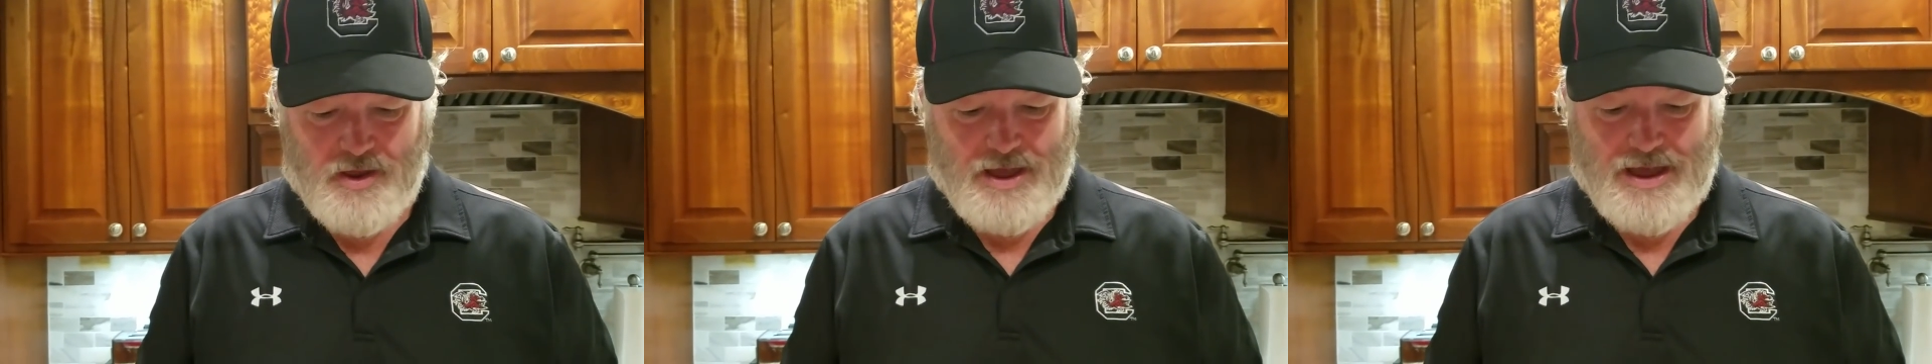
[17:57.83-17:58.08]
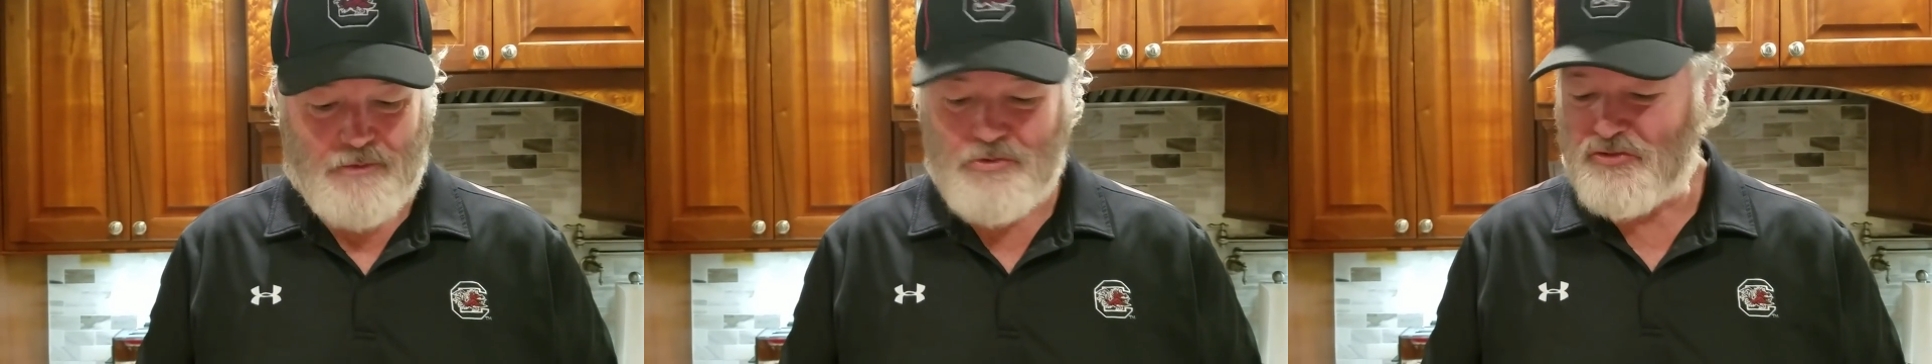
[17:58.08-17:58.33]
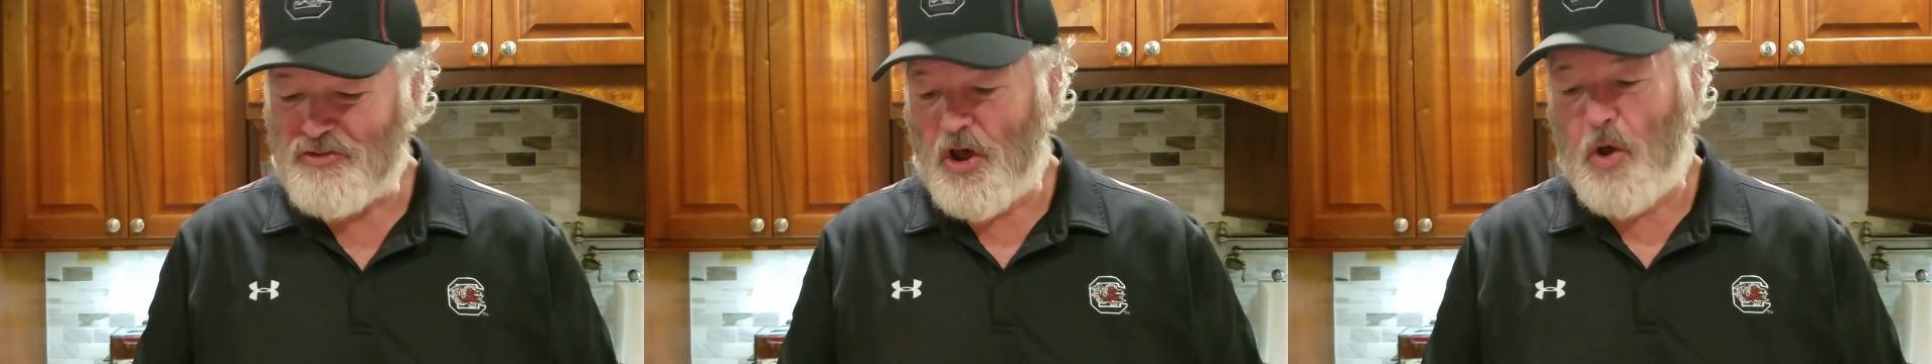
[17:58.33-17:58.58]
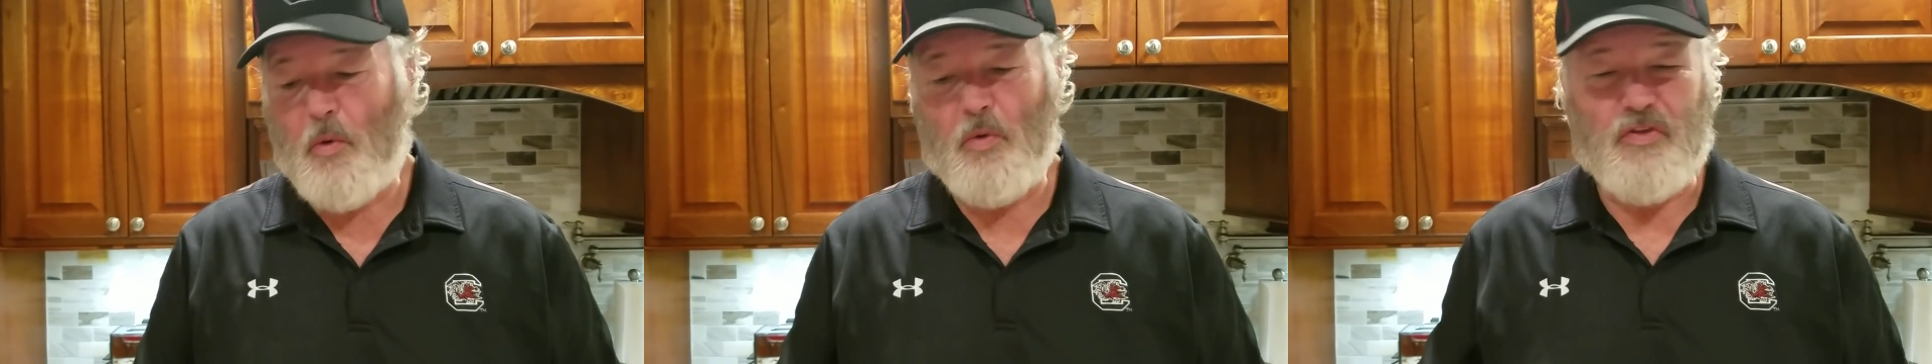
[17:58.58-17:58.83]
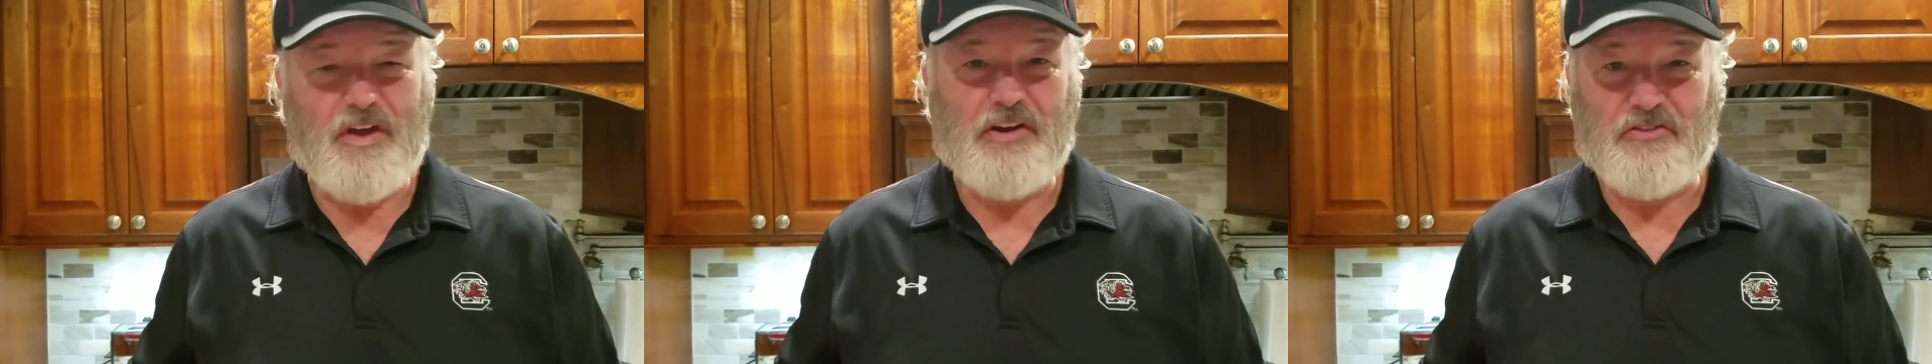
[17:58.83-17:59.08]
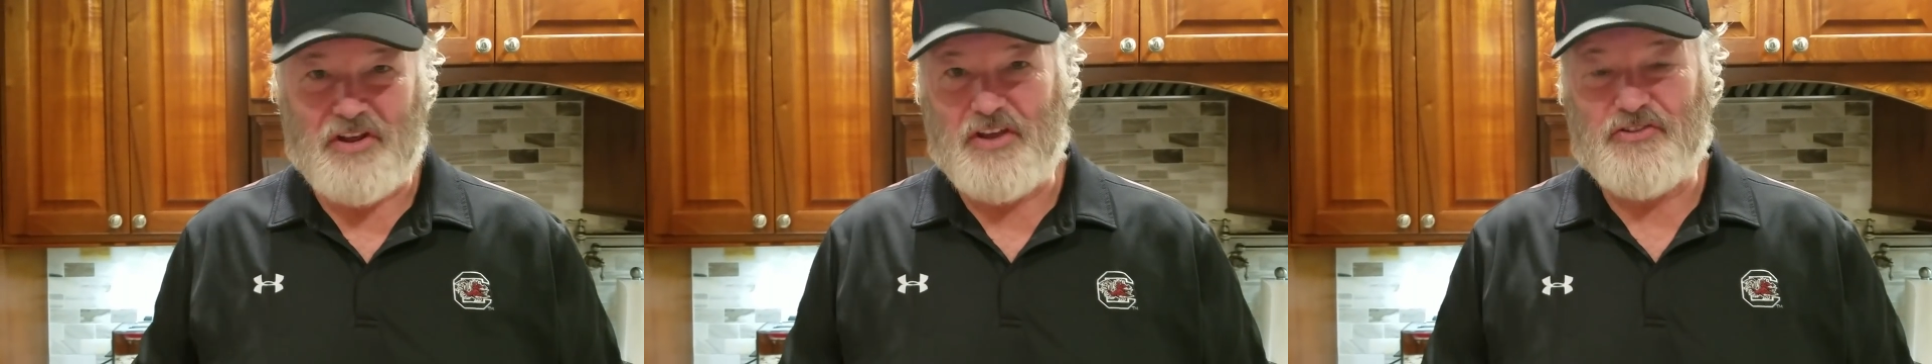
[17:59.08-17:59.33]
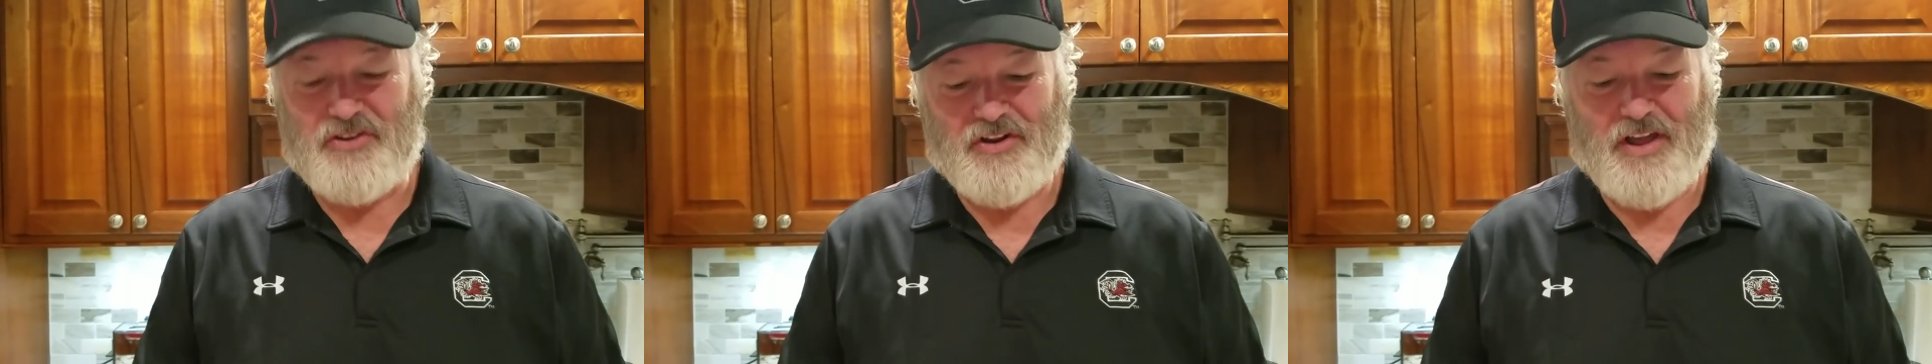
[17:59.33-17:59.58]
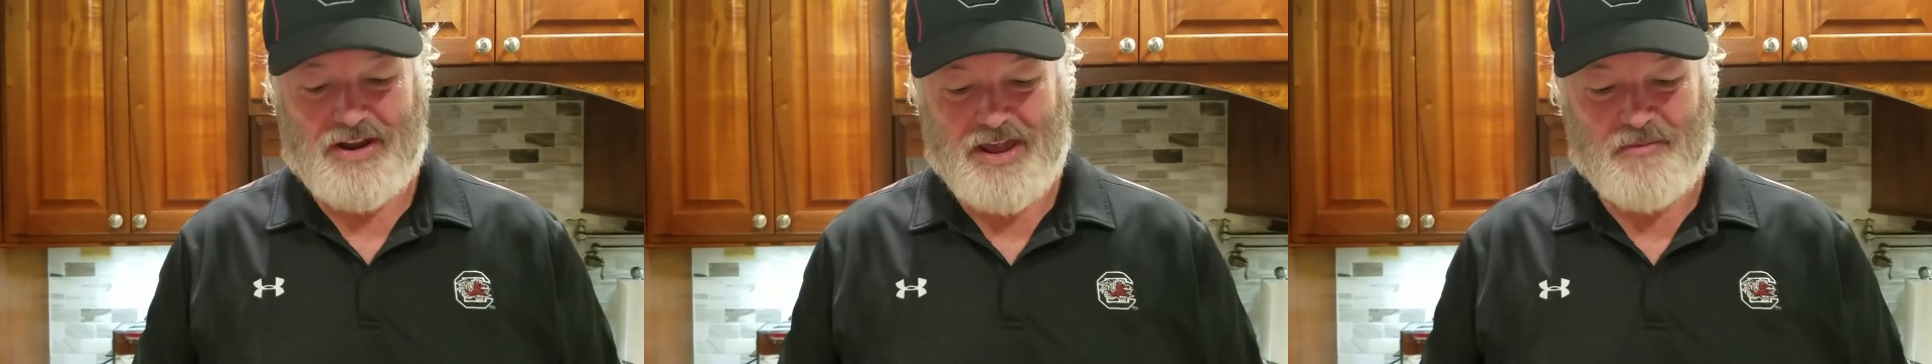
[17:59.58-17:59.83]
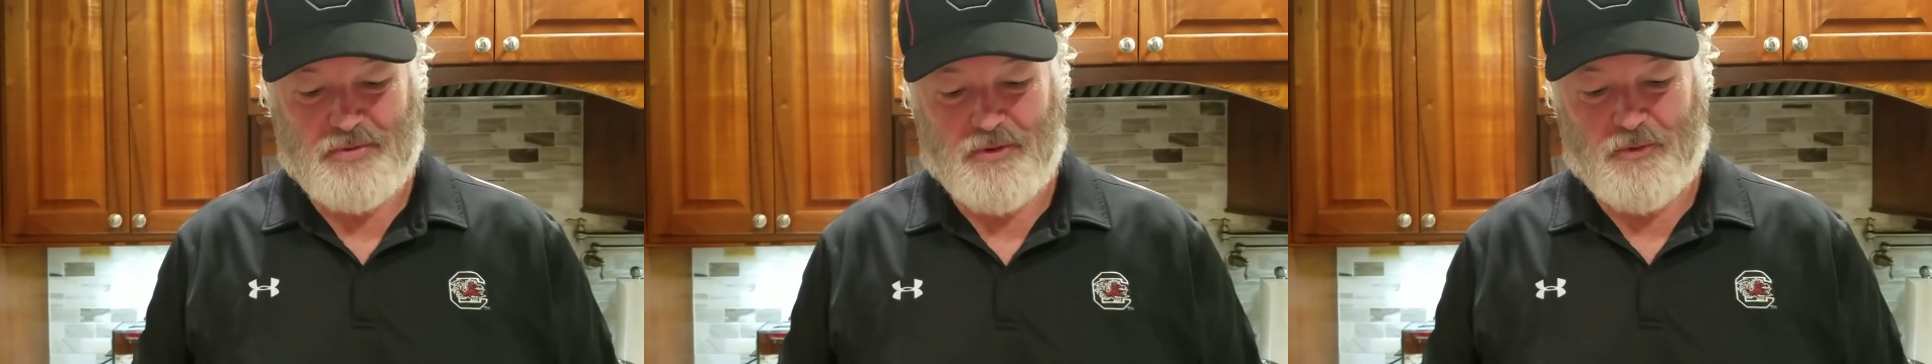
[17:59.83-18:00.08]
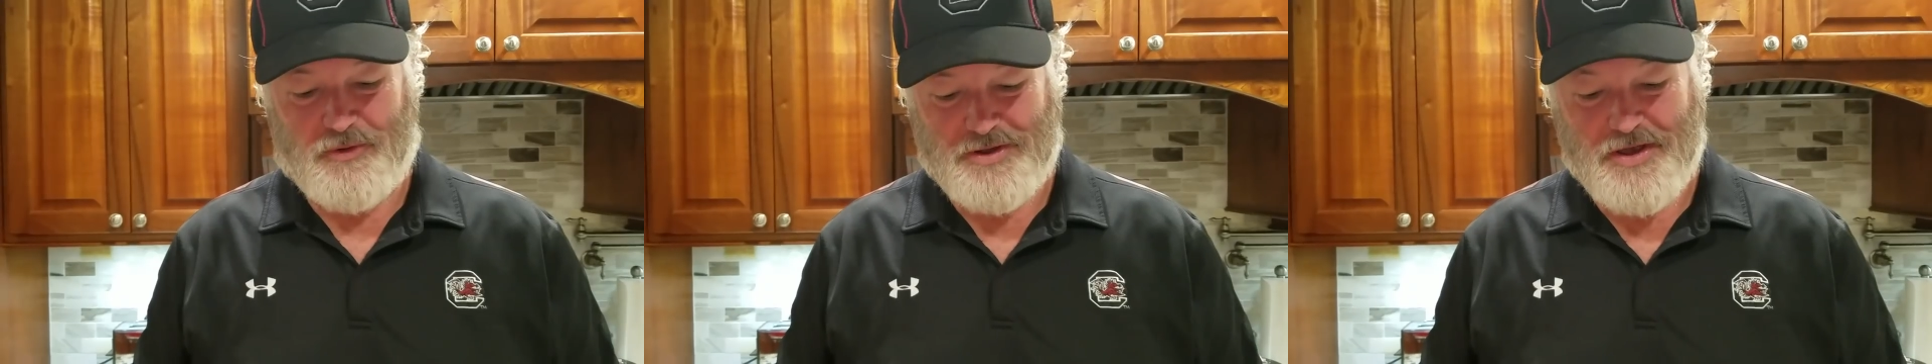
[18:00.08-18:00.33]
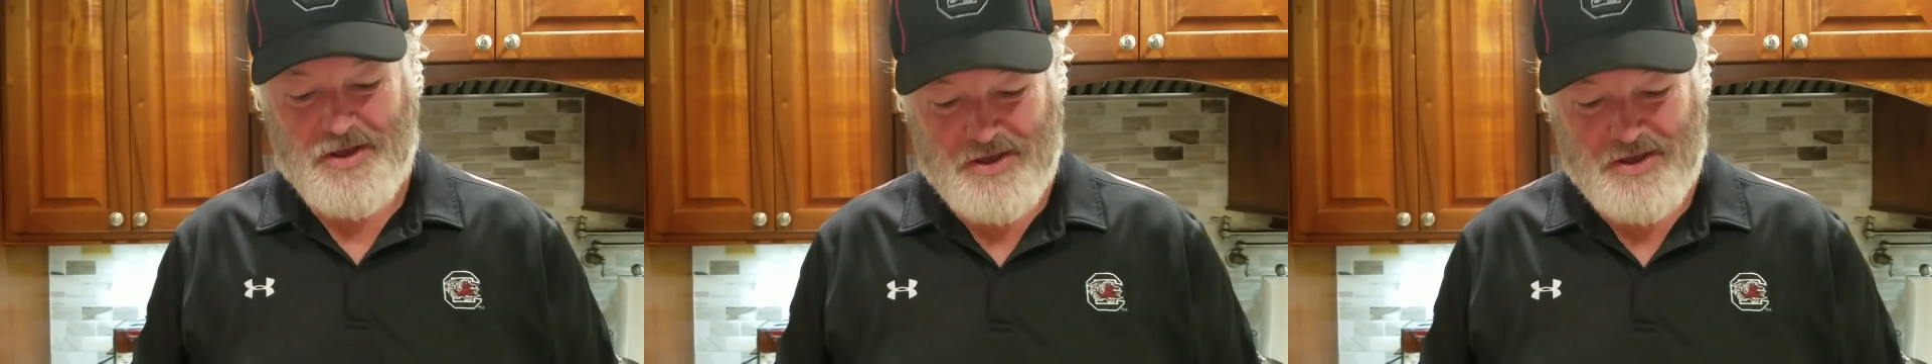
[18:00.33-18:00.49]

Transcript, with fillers: I wish the whole thing tasted like that point.